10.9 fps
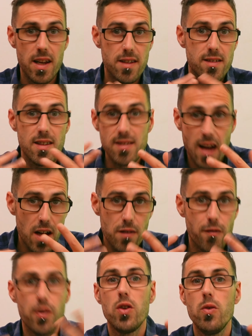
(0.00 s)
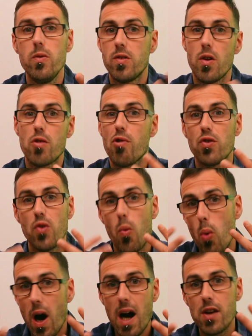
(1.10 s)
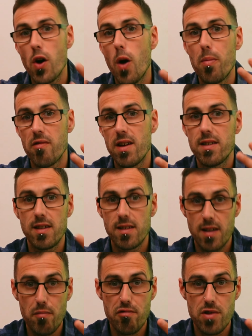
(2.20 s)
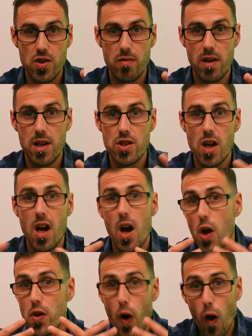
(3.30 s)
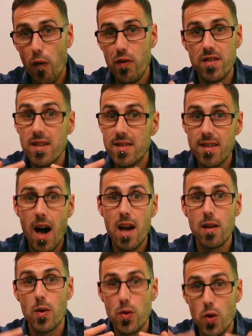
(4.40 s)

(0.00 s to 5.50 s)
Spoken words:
It's designed for use across a wide operating temperature range and offers a silent,